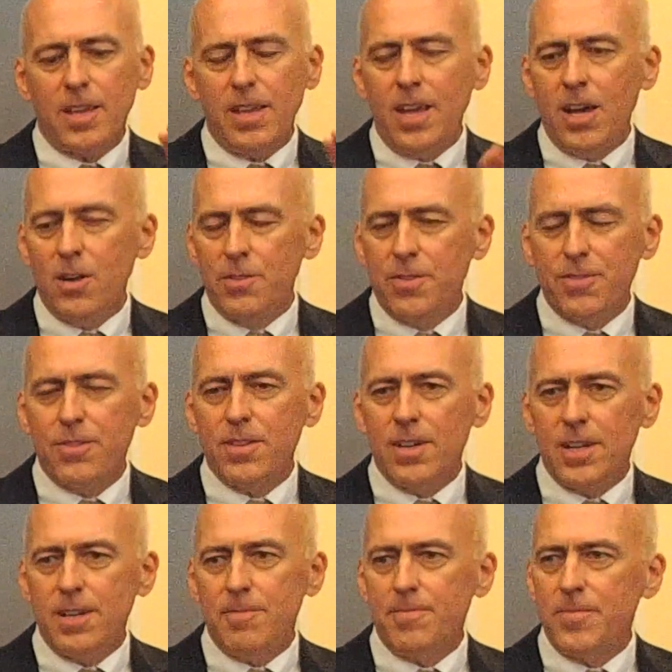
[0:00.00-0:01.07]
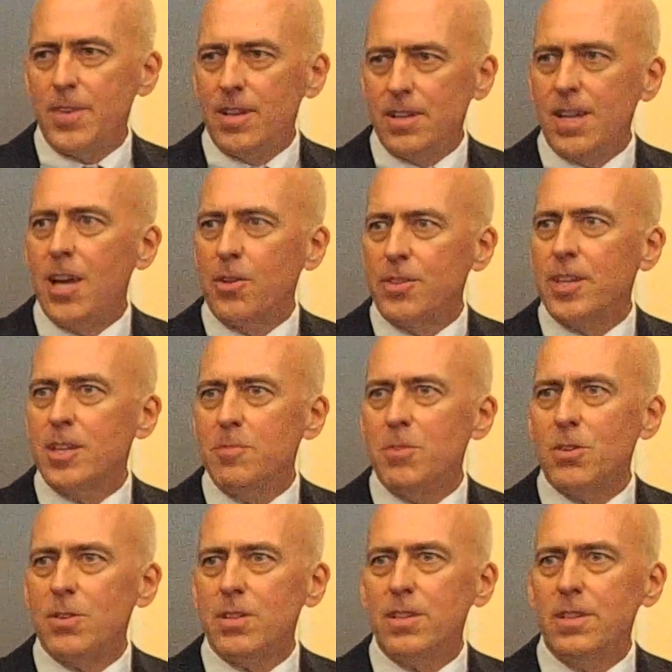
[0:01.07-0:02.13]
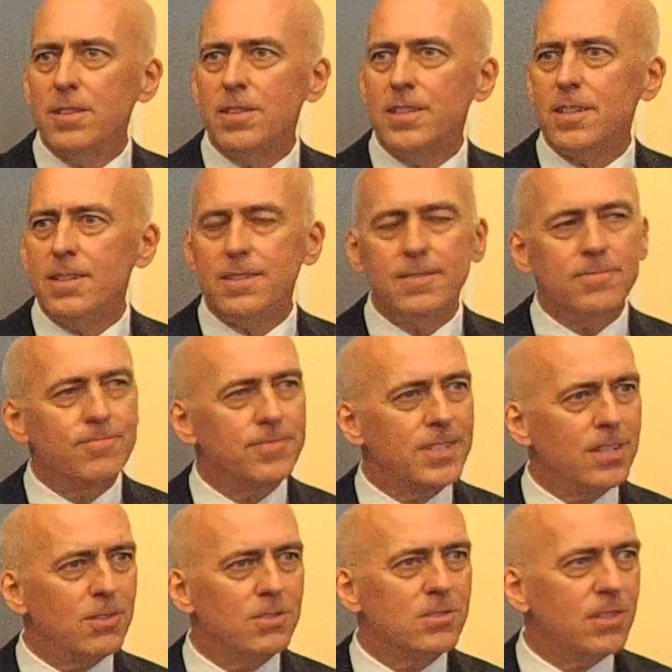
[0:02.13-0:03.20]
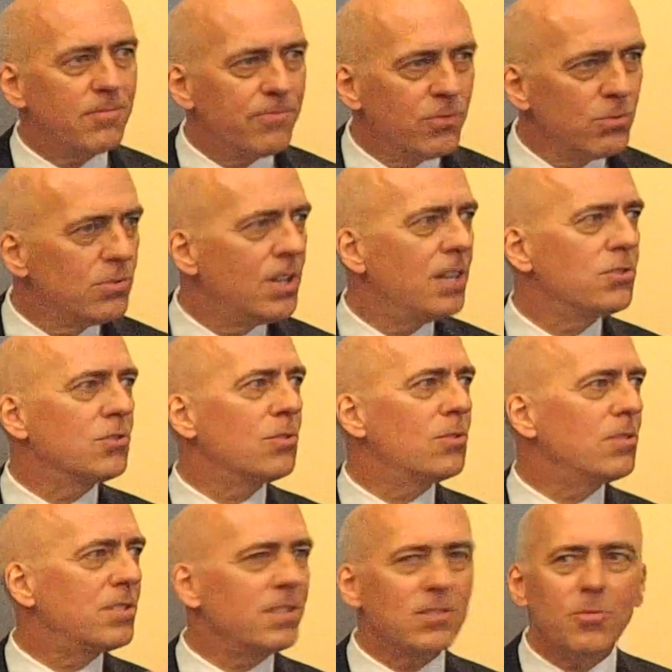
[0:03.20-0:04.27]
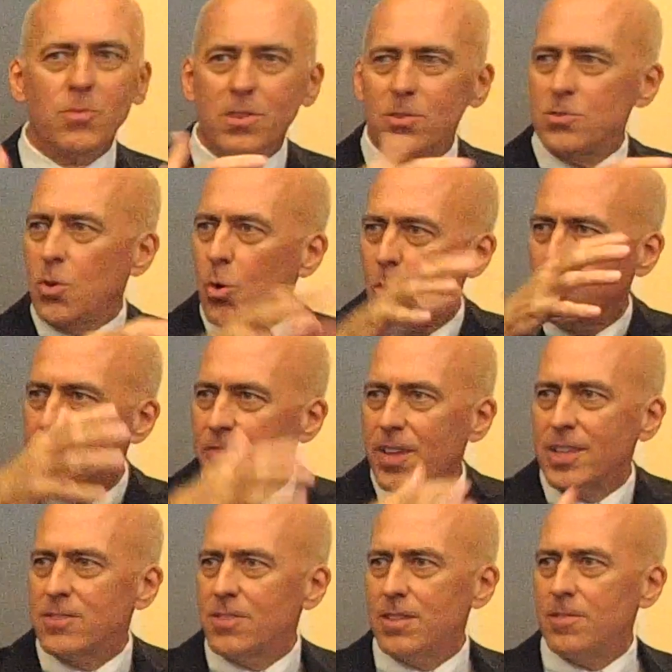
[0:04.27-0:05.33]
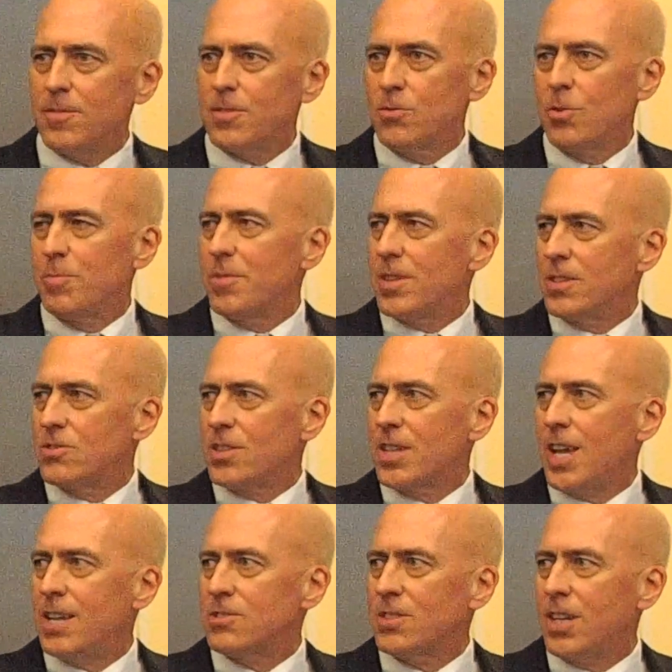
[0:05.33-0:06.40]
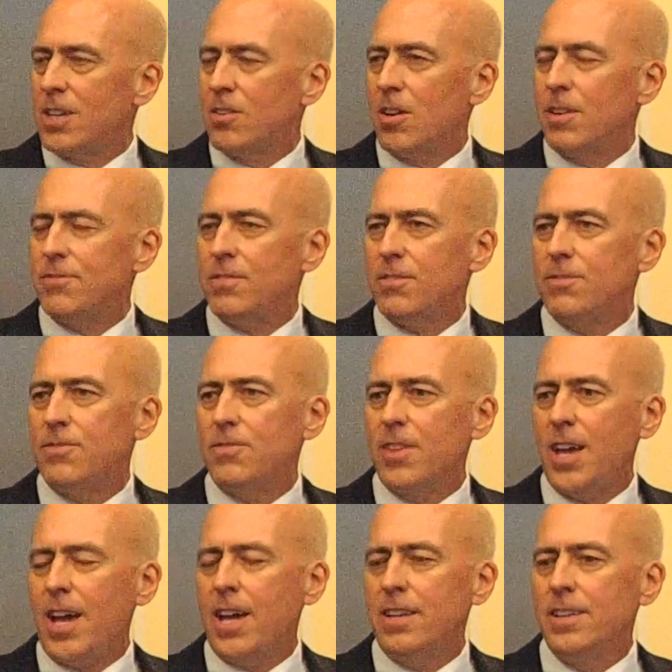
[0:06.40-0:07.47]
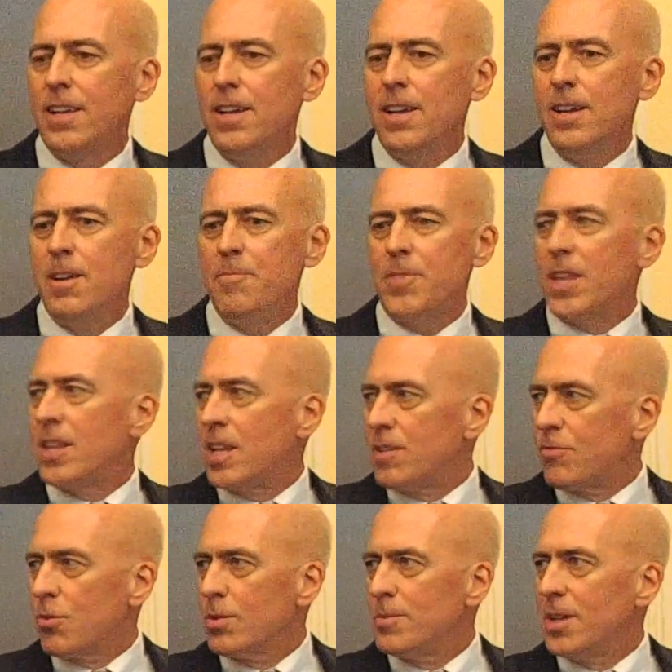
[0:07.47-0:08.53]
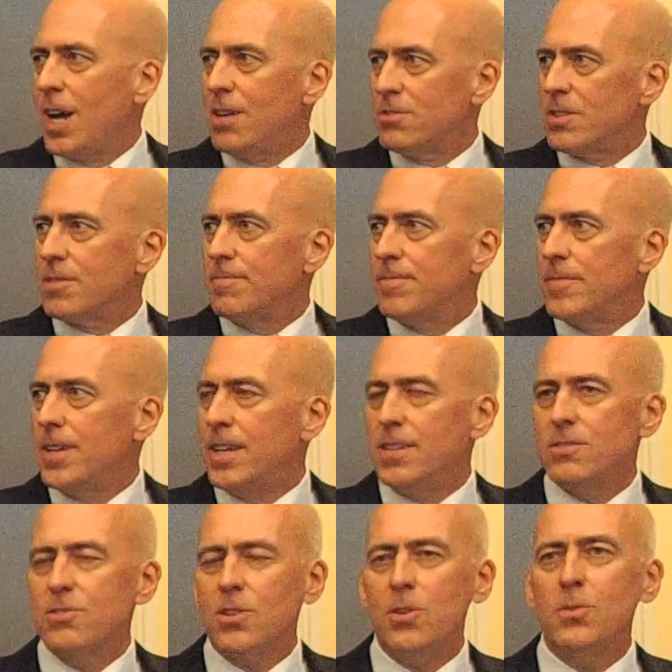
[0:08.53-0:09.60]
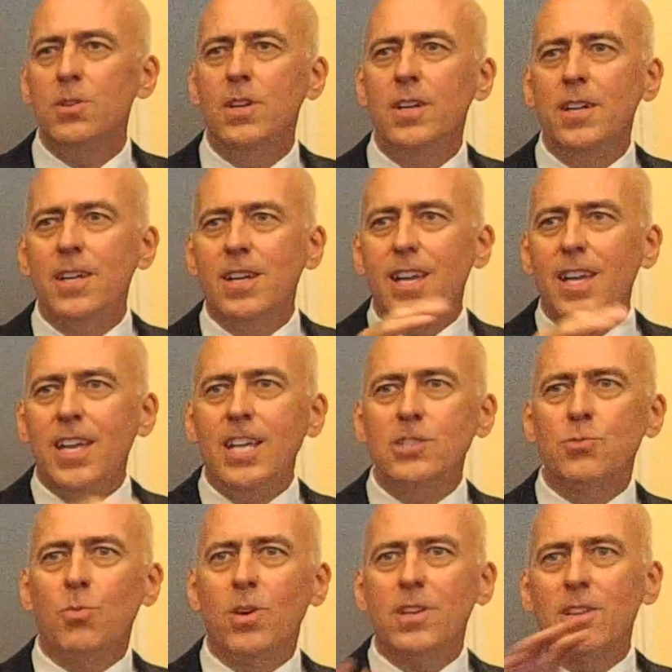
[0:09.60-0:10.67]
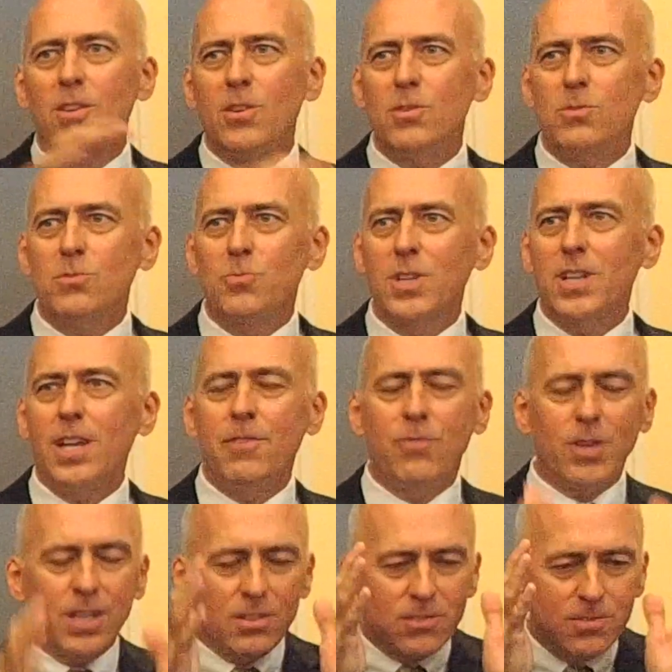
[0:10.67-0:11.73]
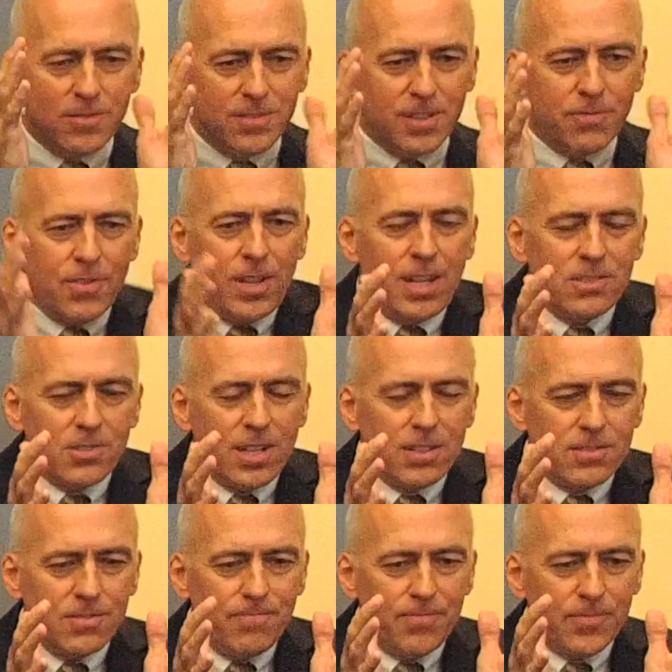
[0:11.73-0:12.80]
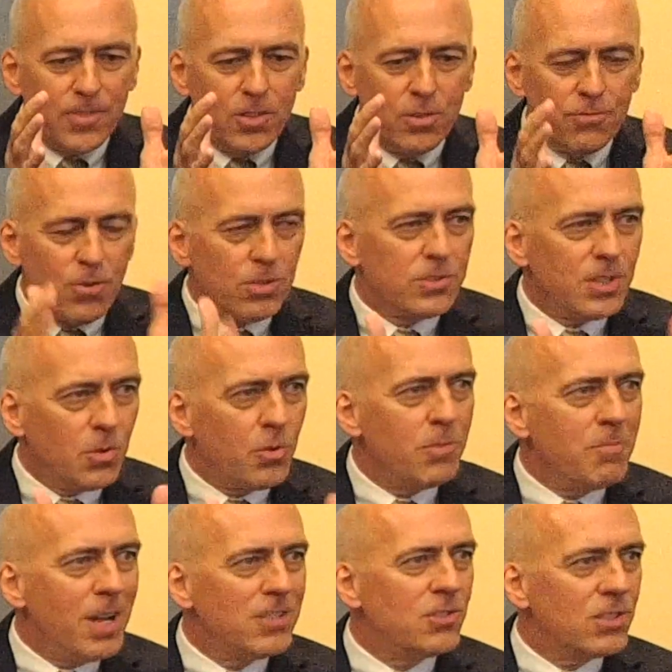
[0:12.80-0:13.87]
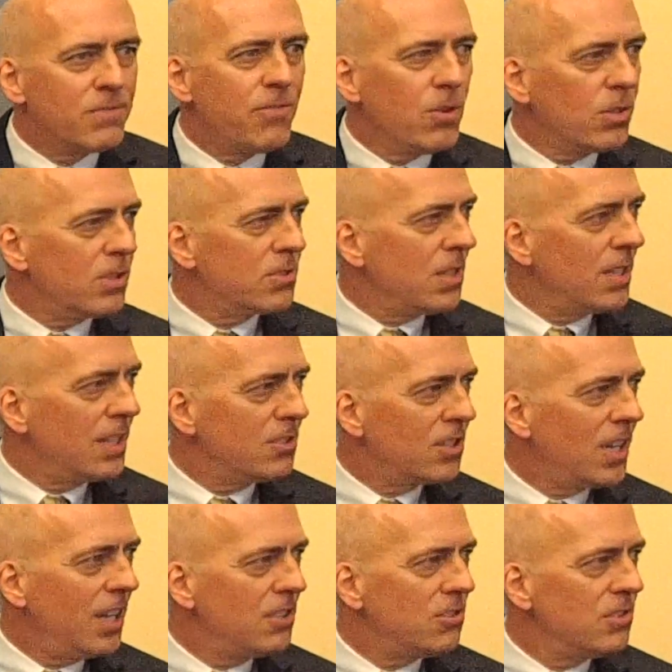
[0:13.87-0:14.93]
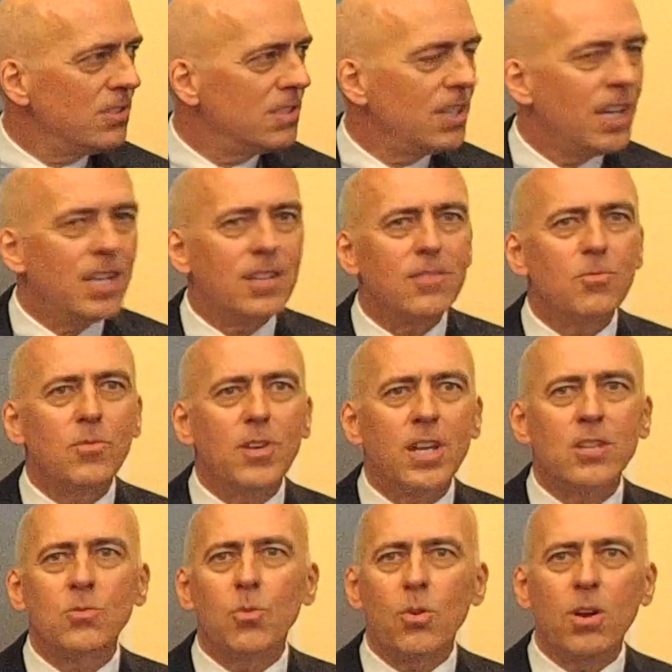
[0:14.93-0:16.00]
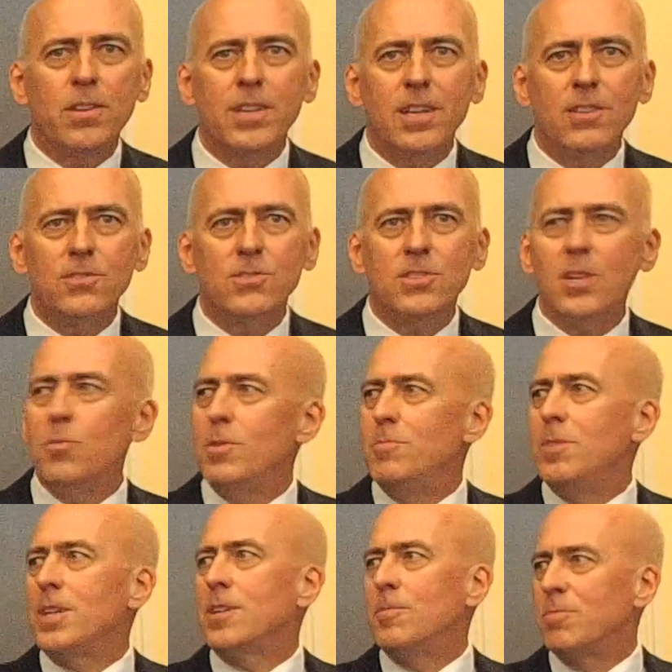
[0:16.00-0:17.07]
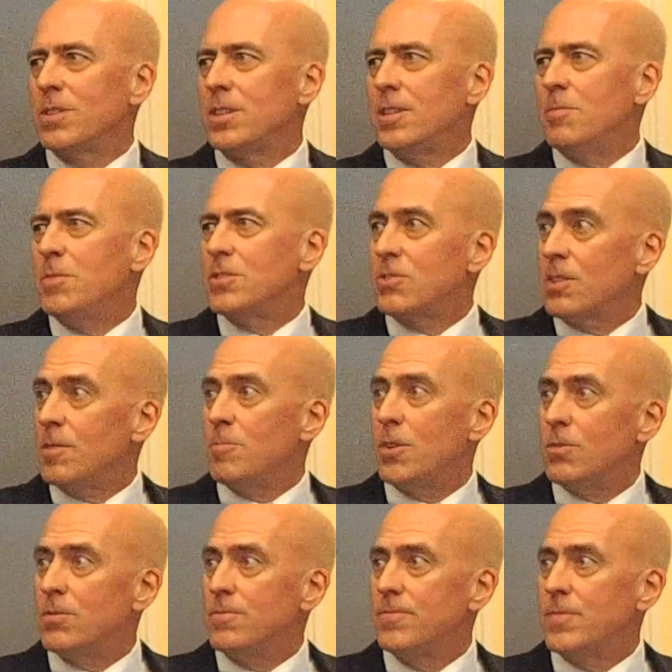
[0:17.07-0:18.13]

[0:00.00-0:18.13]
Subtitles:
Healthy community. It's a food desert. There's a whole group of things that cascade off of that, and then affordable housing. And so, each one of those, if as a university, we might just focus on education and ignore all the others, and we'd be completely missing the boat.